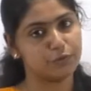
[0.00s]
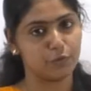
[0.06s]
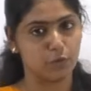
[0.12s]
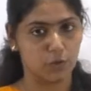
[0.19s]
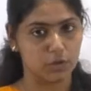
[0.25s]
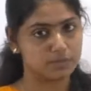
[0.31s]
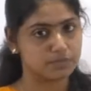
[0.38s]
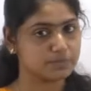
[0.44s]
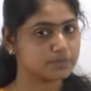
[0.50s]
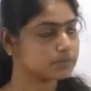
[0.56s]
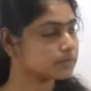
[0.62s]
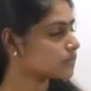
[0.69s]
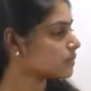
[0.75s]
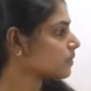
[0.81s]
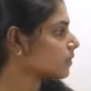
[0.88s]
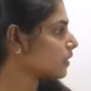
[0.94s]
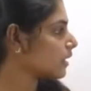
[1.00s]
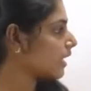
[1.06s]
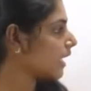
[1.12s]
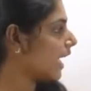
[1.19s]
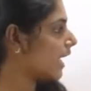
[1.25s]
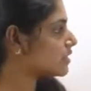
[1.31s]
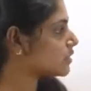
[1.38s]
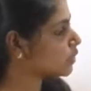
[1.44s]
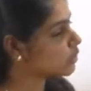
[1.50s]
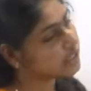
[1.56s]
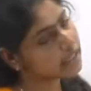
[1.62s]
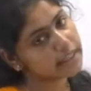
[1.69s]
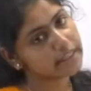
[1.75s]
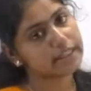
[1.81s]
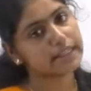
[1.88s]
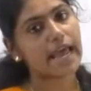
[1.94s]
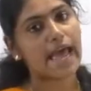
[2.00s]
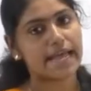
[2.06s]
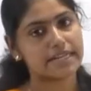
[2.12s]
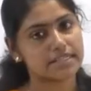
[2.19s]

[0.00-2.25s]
fall. And so here the